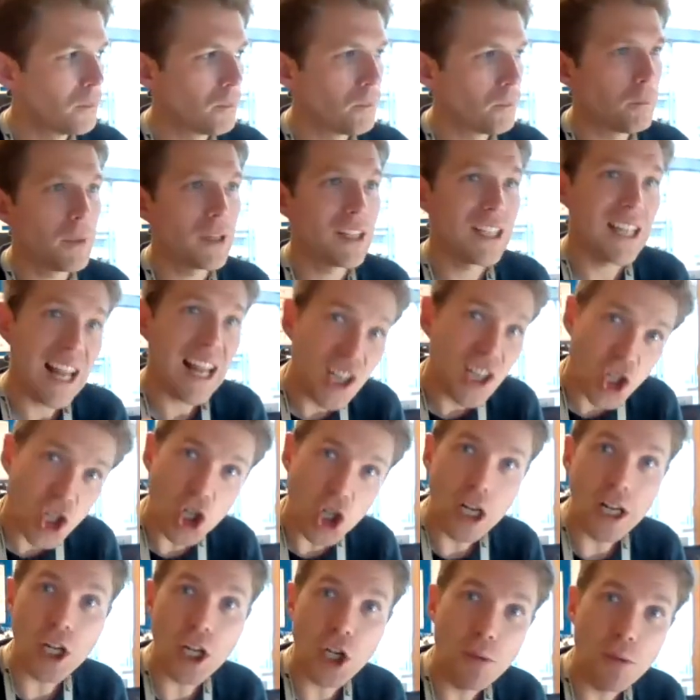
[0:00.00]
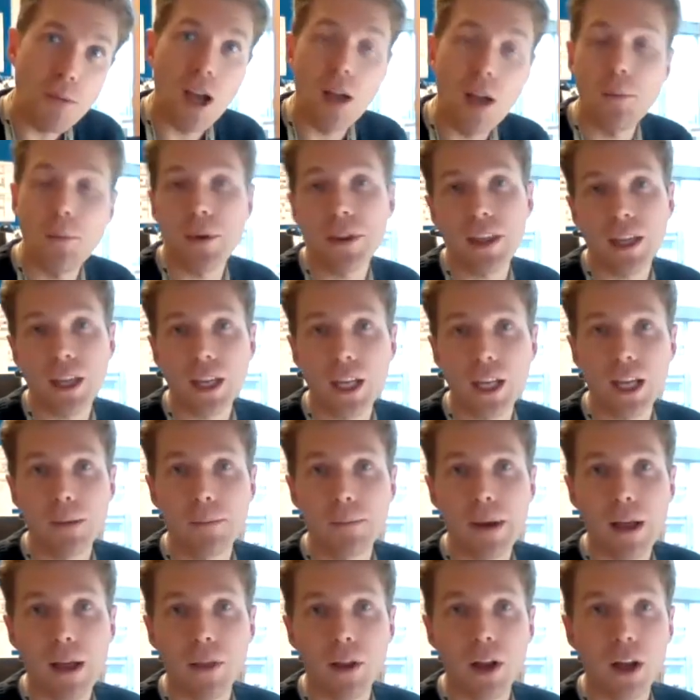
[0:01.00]
Potentially, you might be thinking
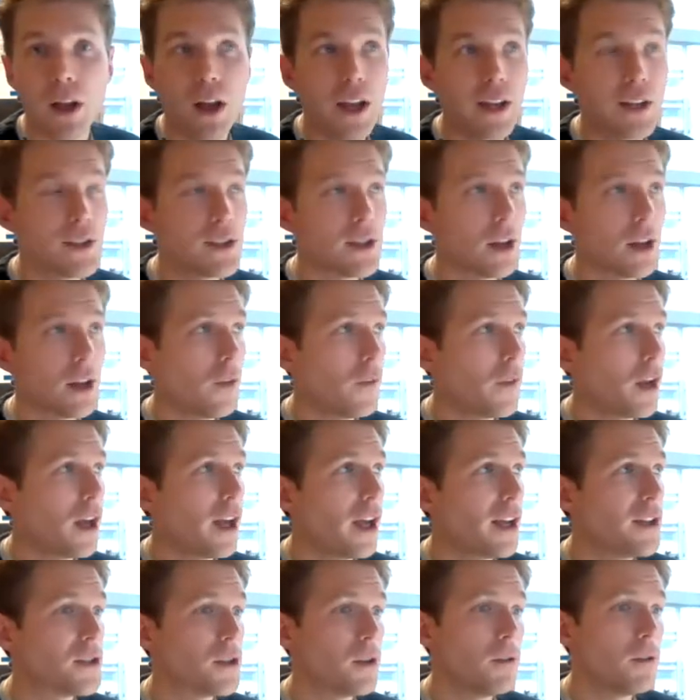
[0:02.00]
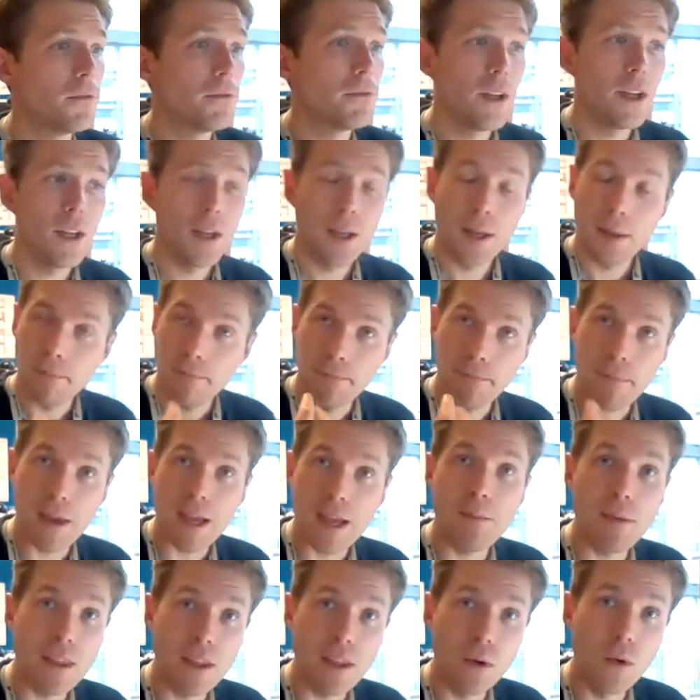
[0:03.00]
about along the lines of
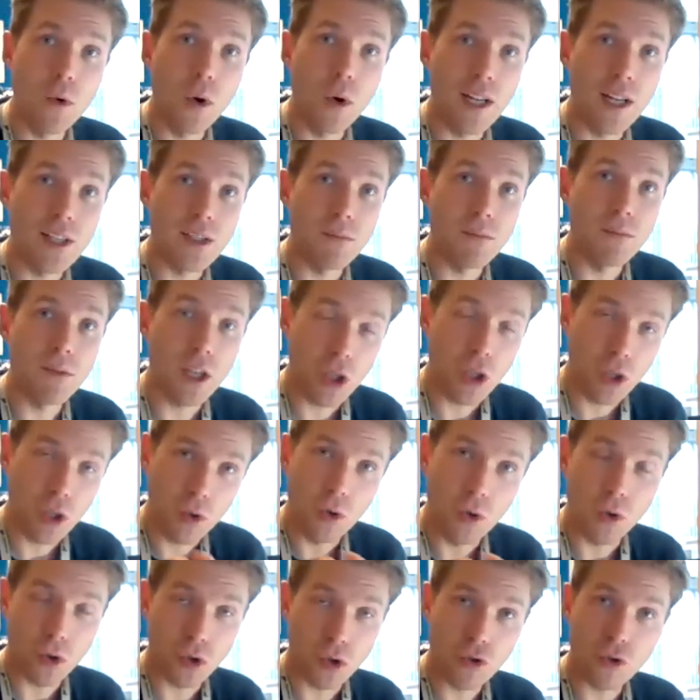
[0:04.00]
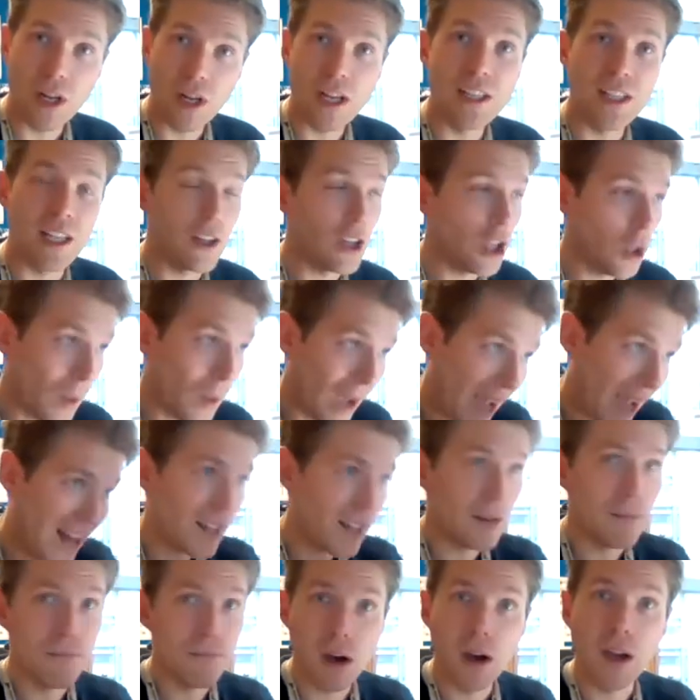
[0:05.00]
maybe the organism that you're treating, that you had
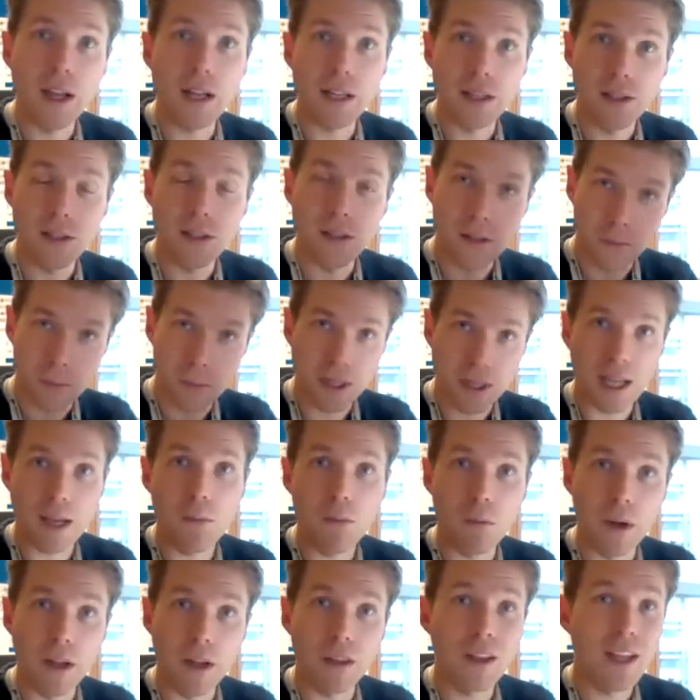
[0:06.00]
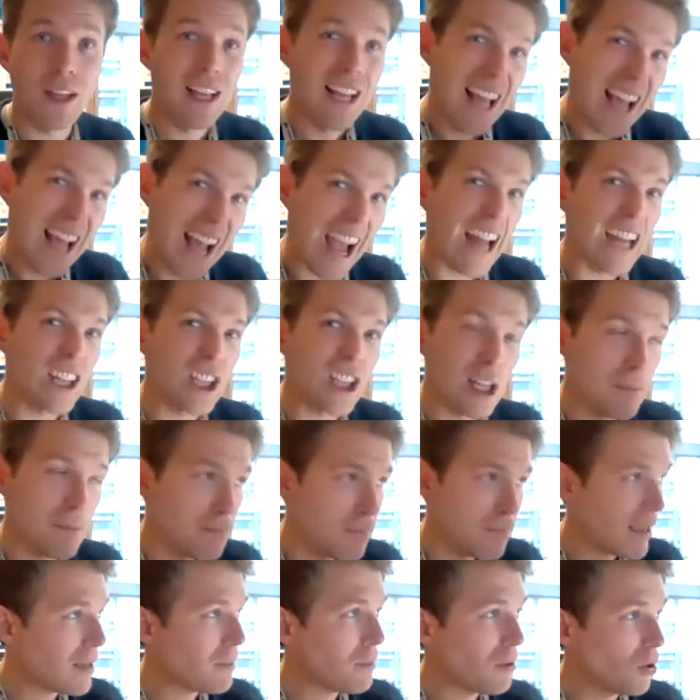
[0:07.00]
in mind to begin with, actually
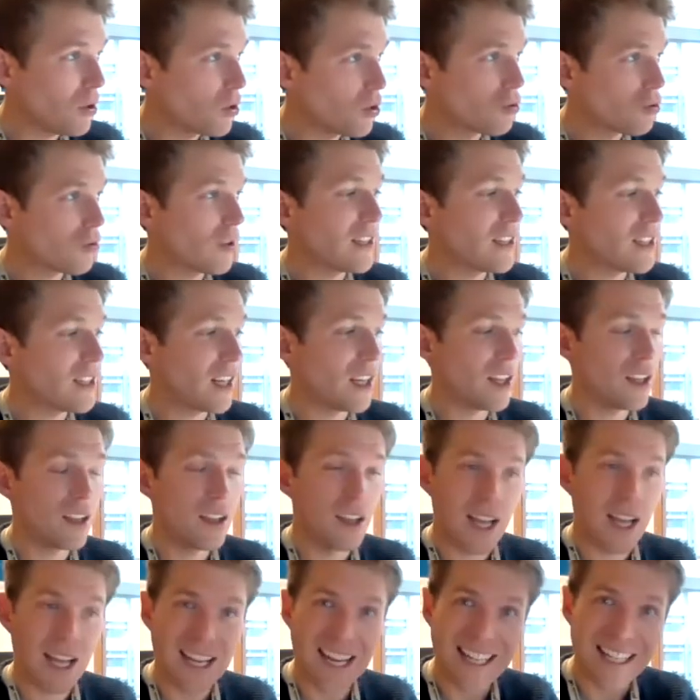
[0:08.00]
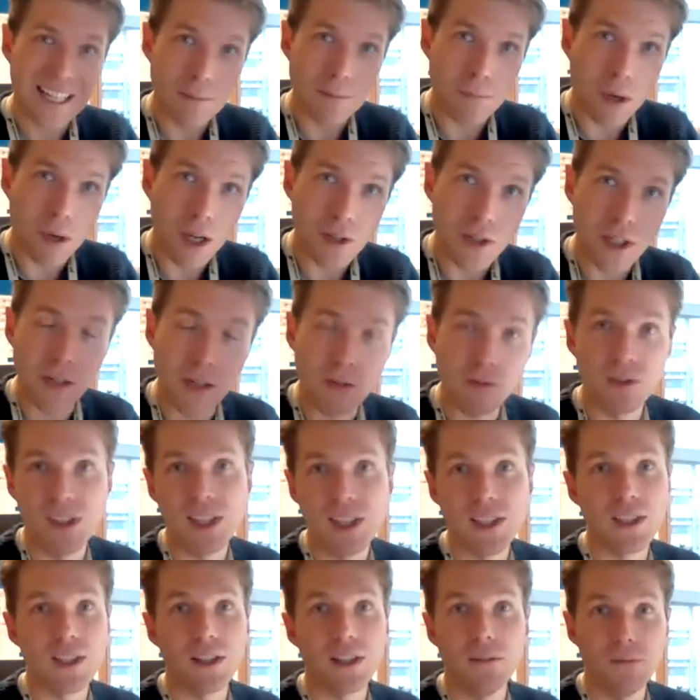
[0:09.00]
maybe you're treating an
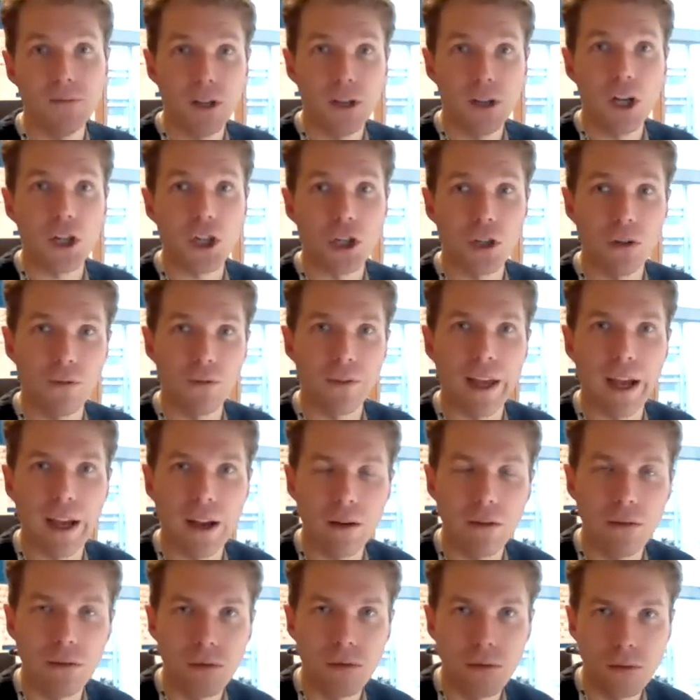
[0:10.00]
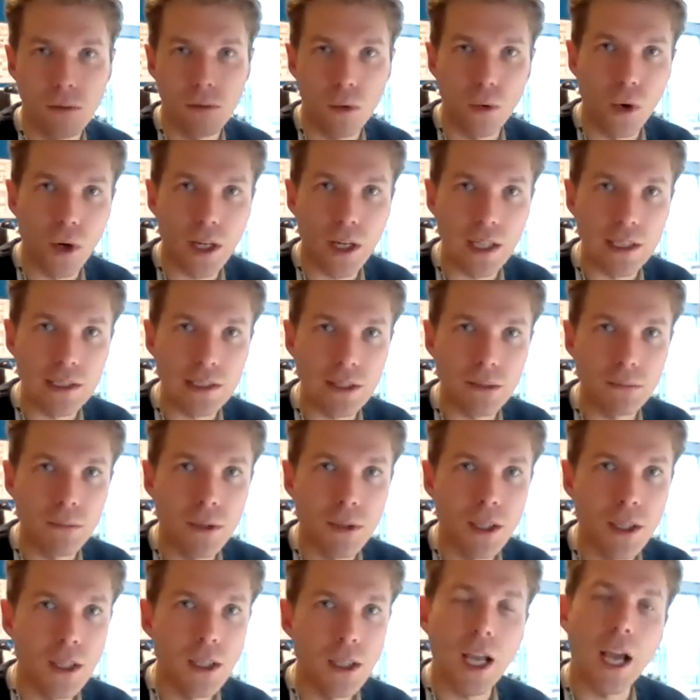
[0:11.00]
antibiotic-resistant version of that organism,
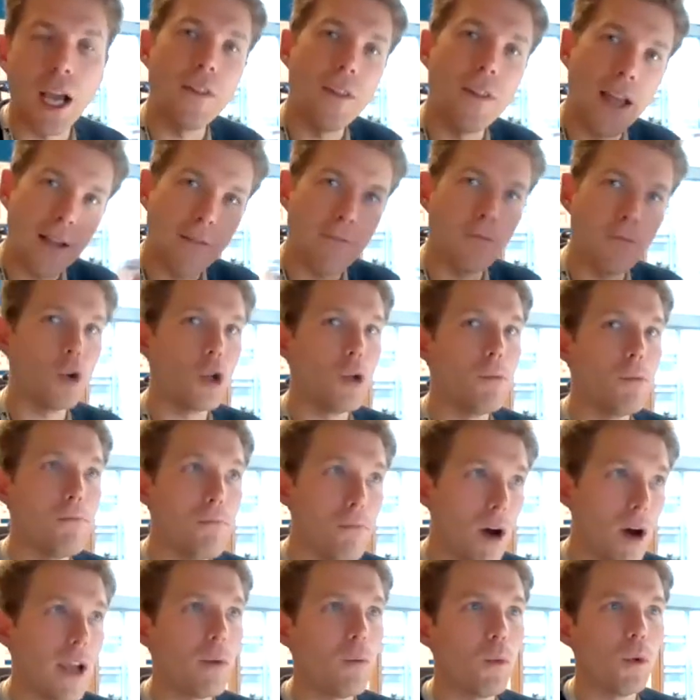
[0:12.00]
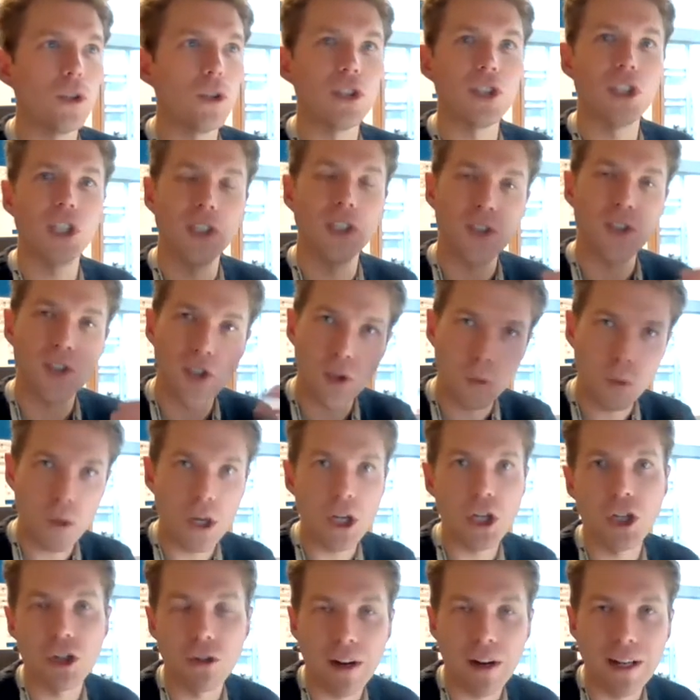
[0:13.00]
and therefore you might want to
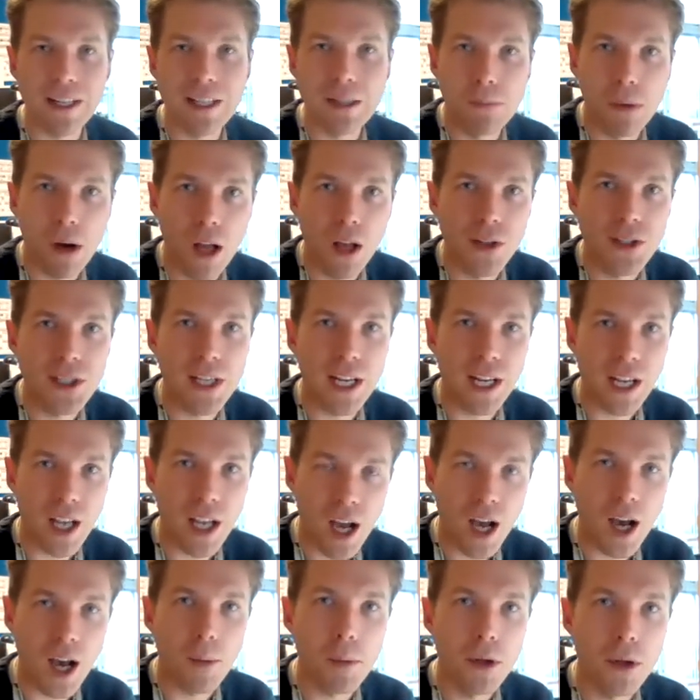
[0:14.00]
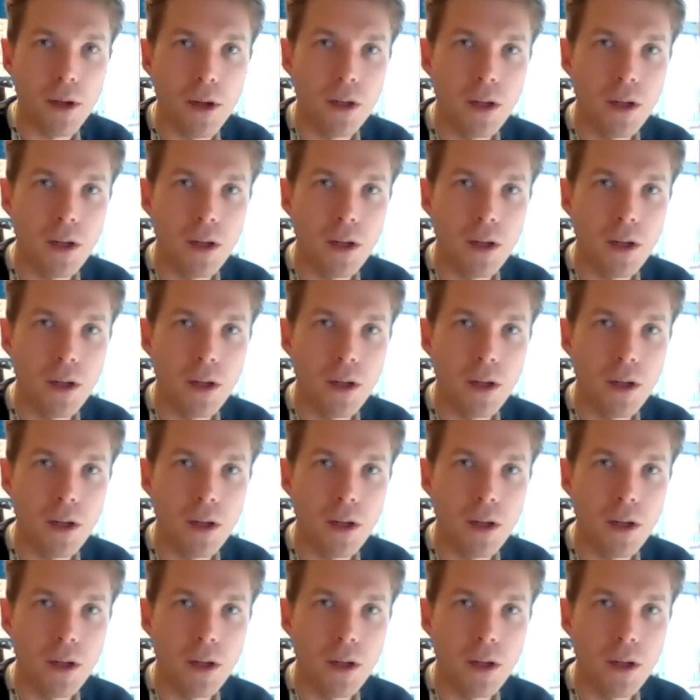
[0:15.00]
switch your antibiotic up